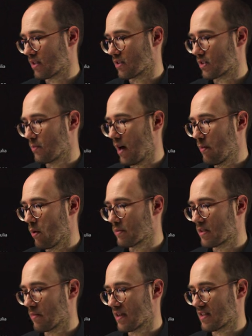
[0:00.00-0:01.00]
swarm
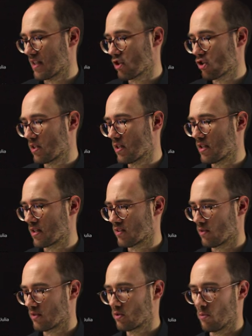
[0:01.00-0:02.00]
optimization here is
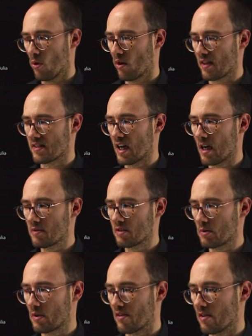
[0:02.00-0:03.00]
also more or less
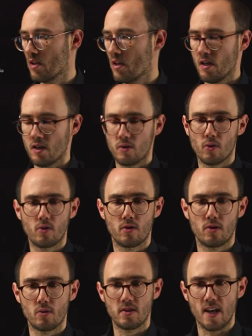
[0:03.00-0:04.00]
arbitrary. You could
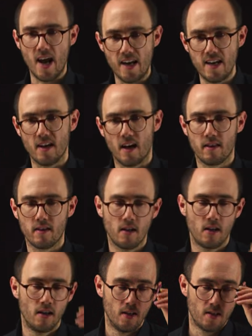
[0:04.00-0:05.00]
use any other
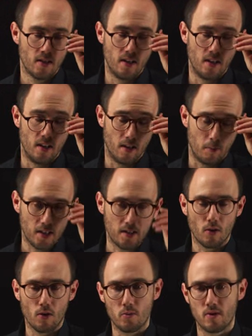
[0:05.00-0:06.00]

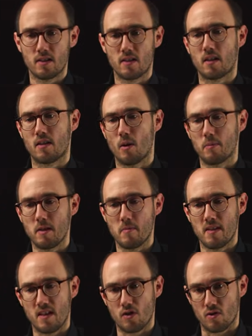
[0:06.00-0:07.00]
meta-heuristic
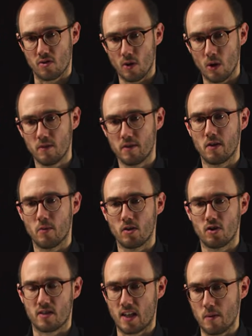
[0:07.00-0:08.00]
optimization solver, which
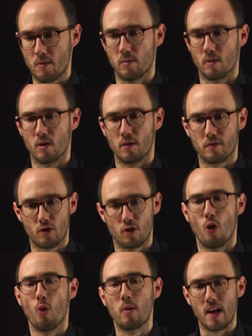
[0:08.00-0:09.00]
is capable of
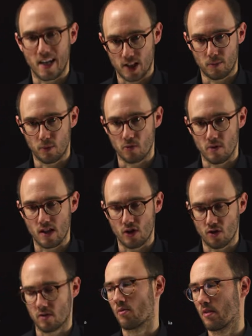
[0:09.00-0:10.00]
global
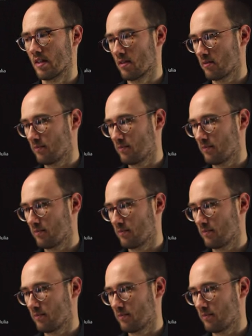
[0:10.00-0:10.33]
exploration, right?